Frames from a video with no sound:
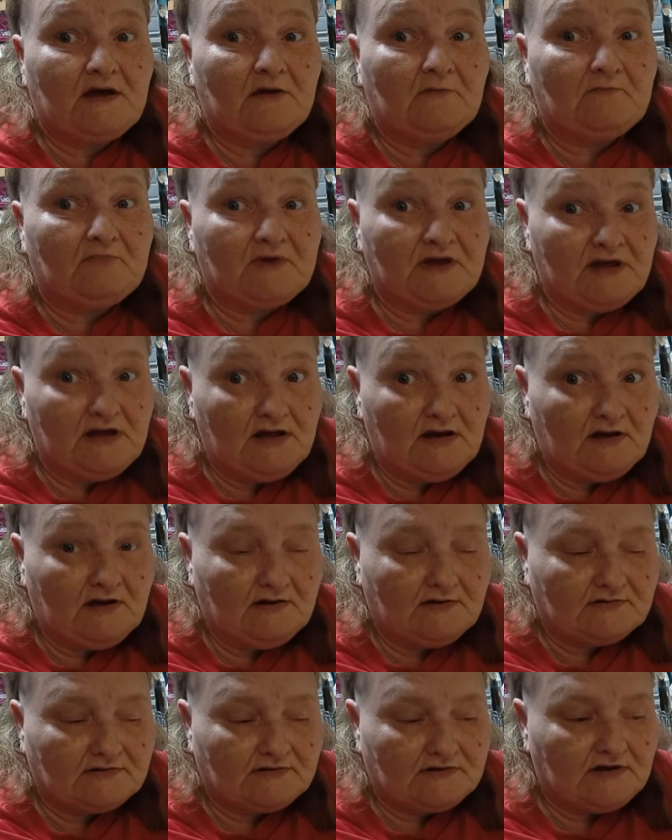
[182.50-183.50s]
hip
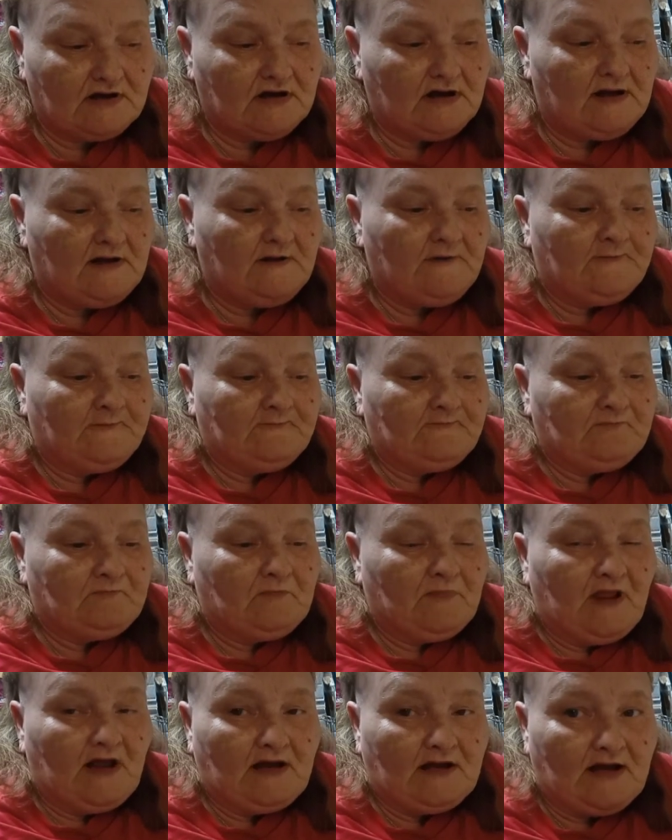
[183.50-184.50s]
is.
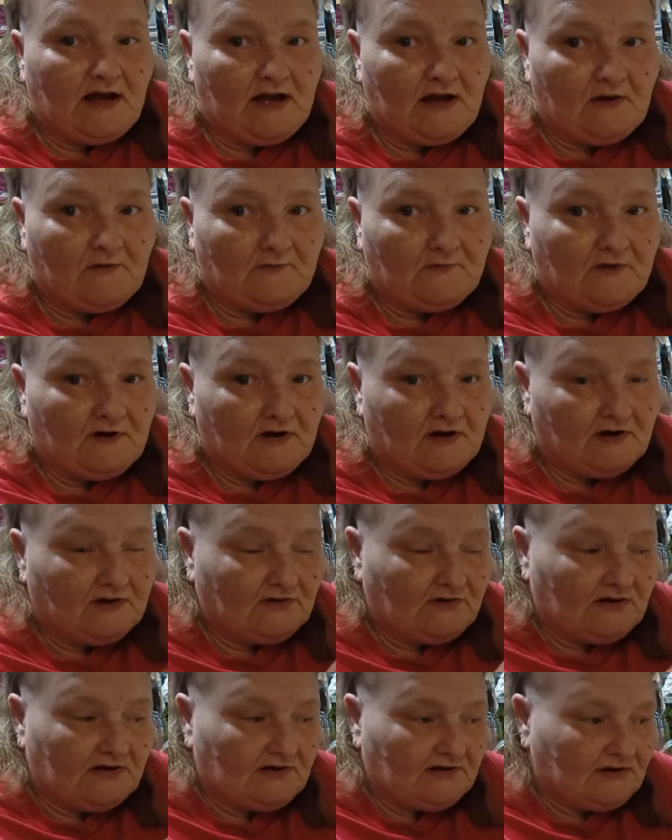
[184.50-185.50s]
Now,
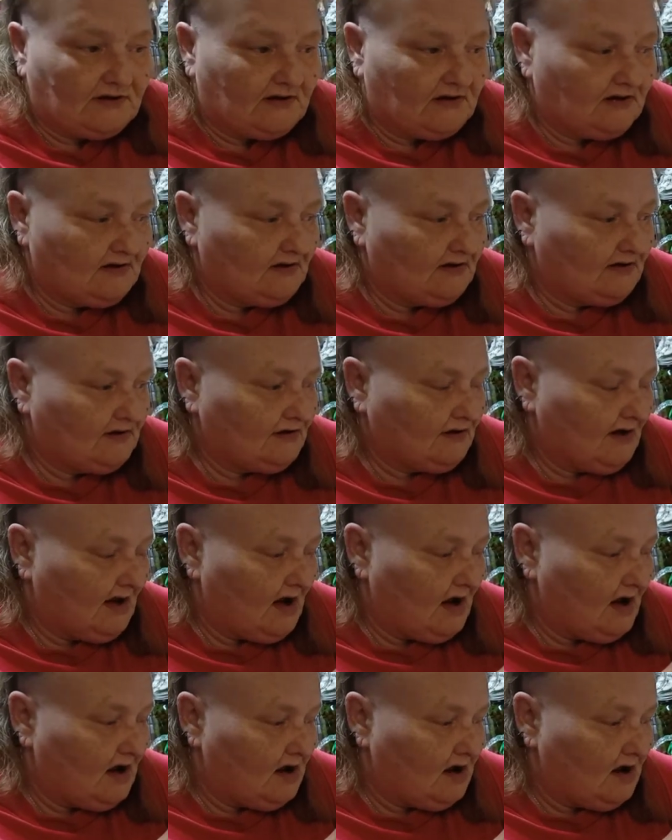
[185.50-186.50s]
this is
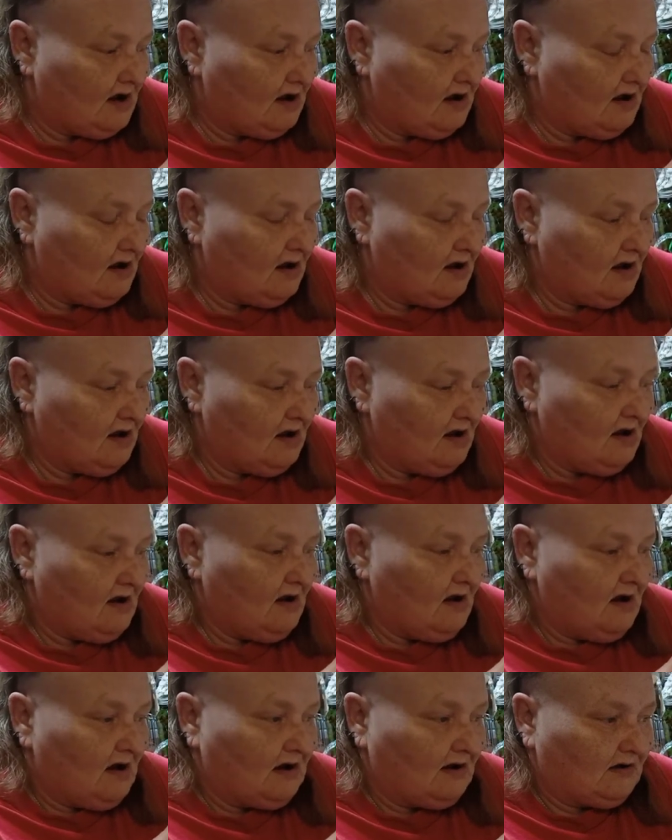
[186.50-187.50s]
a
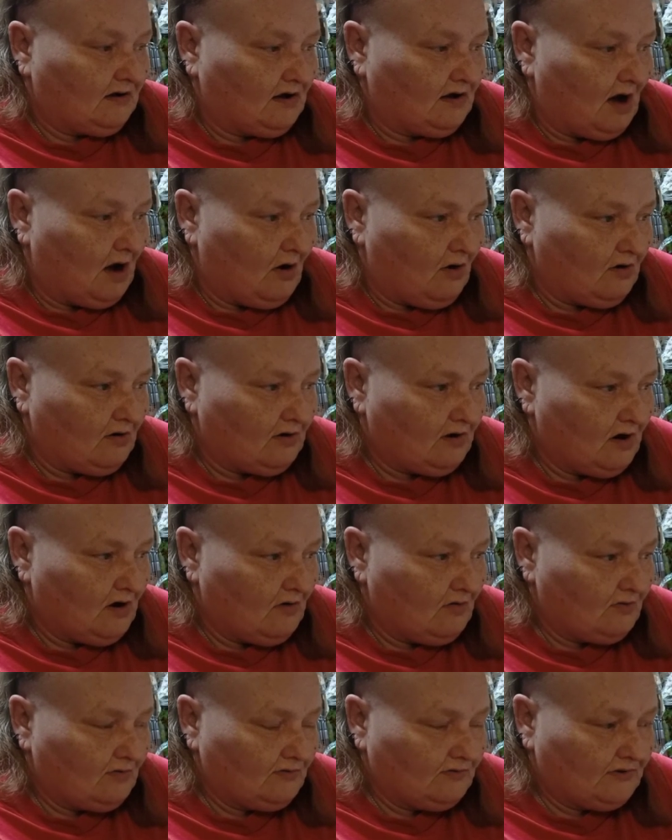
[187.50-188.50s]
dog
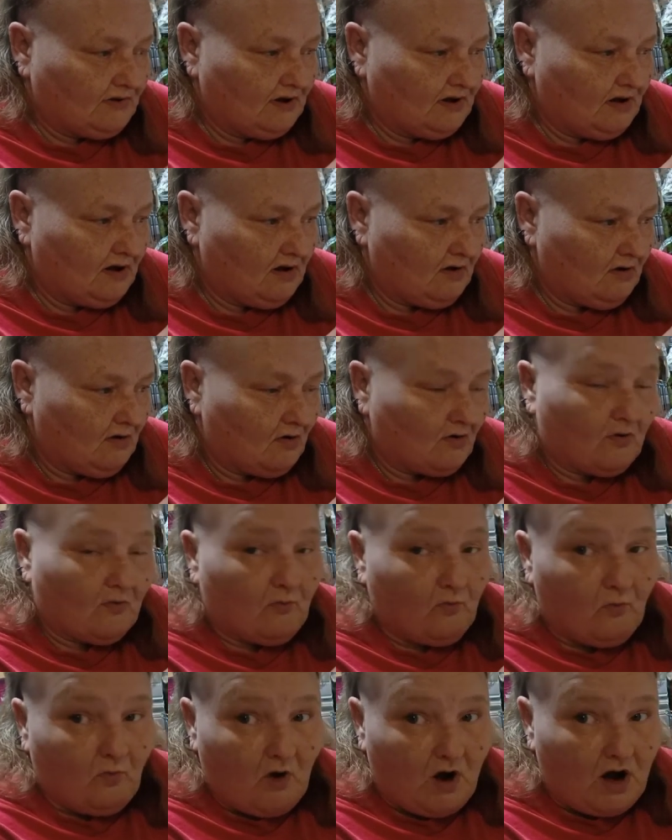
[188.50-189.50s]
nose or
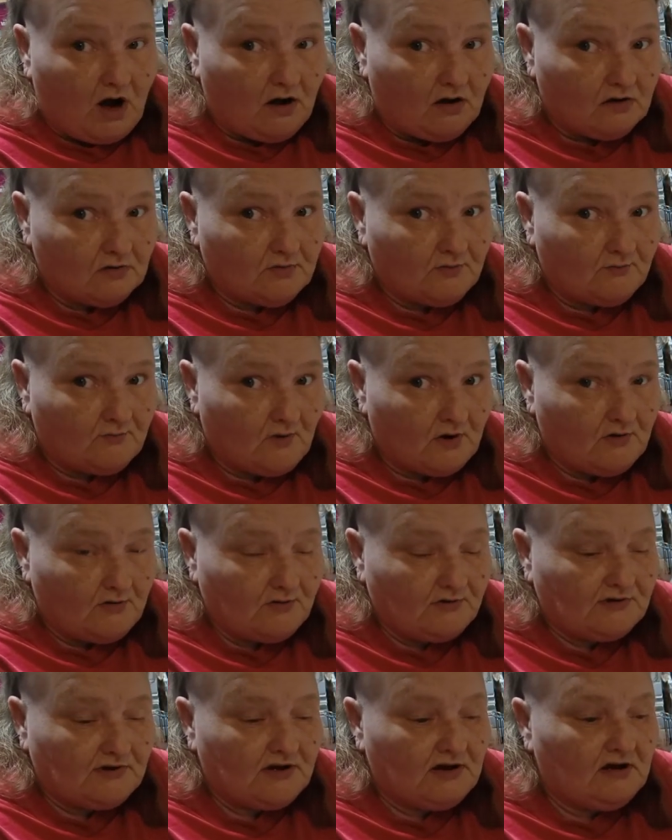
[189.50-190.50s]
wild
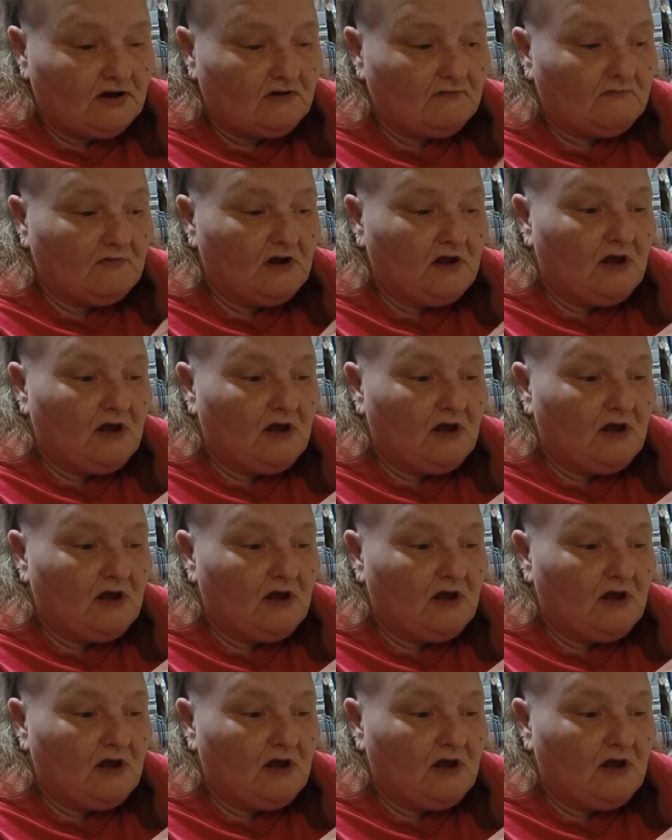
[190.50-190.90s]
rose hip.